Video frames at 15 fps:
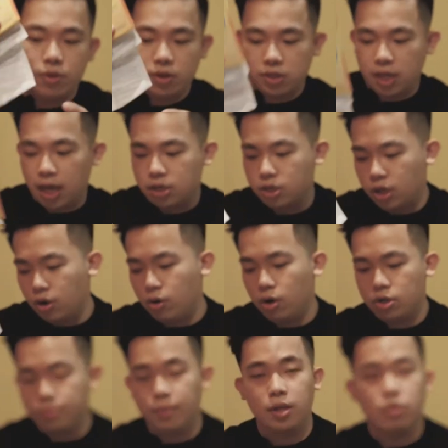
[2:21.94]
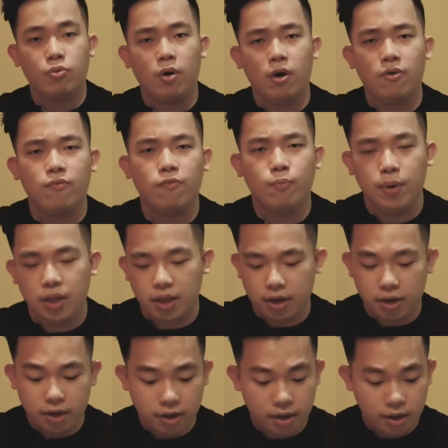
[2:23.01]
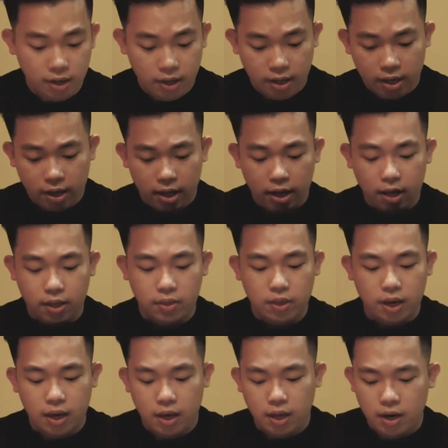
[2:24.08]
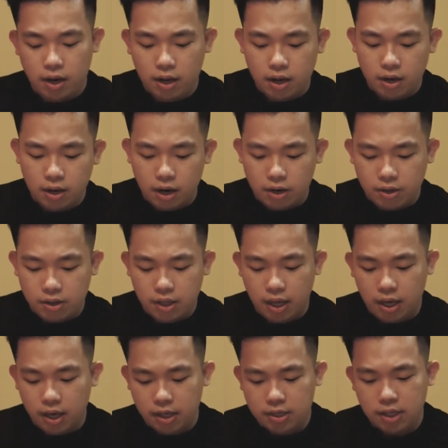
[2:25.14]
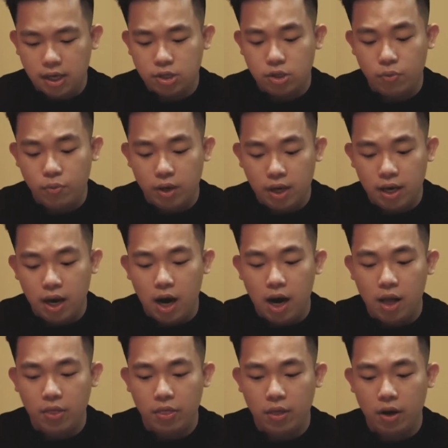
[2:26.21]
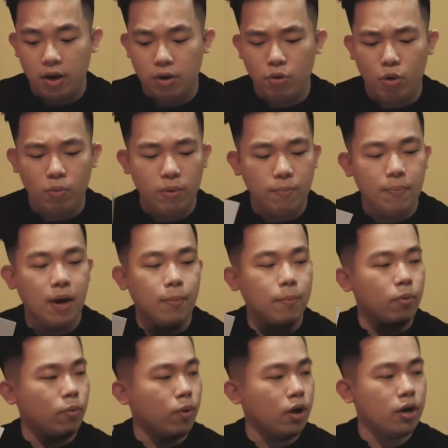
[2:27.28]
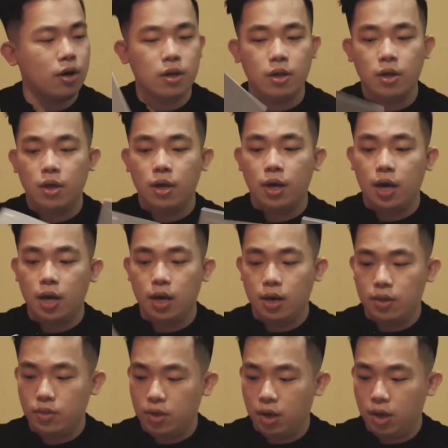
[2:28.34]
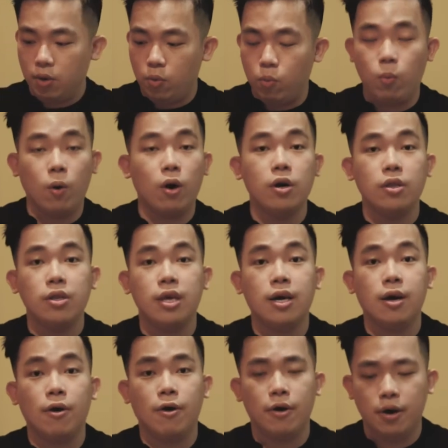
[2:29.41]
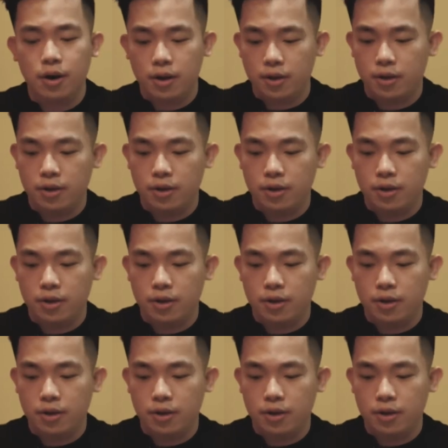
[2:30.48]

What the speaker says: it's actually cost me 12 million. And then another thing is actually we got normal paperwork and the warranty card